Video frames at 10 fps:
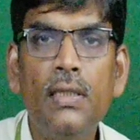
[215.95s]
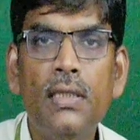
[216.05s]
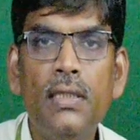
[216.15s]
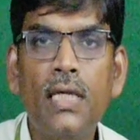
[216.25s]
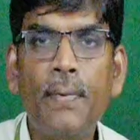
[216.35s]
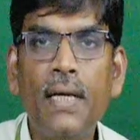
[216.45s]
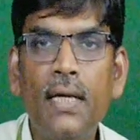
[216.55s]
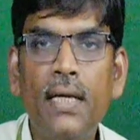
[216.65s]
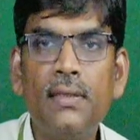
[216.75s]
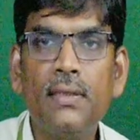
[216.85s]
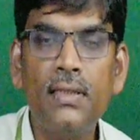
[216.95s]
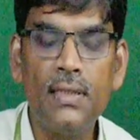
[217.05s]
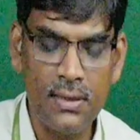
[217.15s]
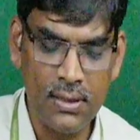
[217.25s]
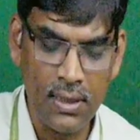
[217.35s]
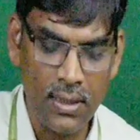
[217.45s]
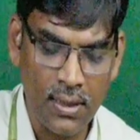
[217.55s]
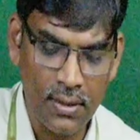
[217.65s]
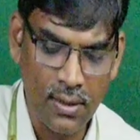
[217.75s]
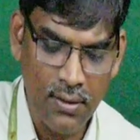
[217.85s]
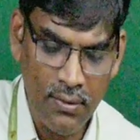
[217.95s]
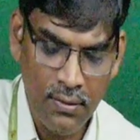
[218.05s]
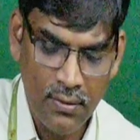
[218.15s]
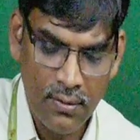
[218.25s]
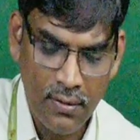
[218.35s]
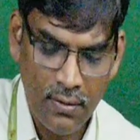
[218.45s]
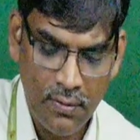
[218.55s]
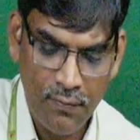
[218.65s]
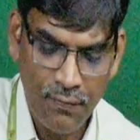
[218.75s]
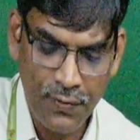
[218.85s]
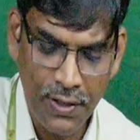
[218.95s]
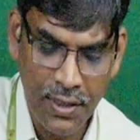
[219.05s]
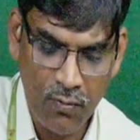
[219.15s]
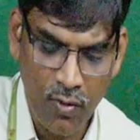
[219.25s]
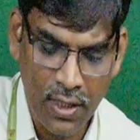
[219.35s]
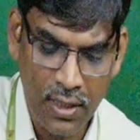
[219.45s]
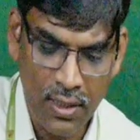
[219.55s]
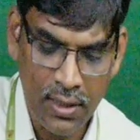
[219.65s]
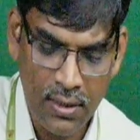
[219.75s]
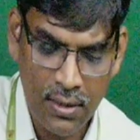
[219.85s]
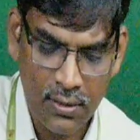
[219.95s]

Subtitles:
In separately excited DC generator, field winding,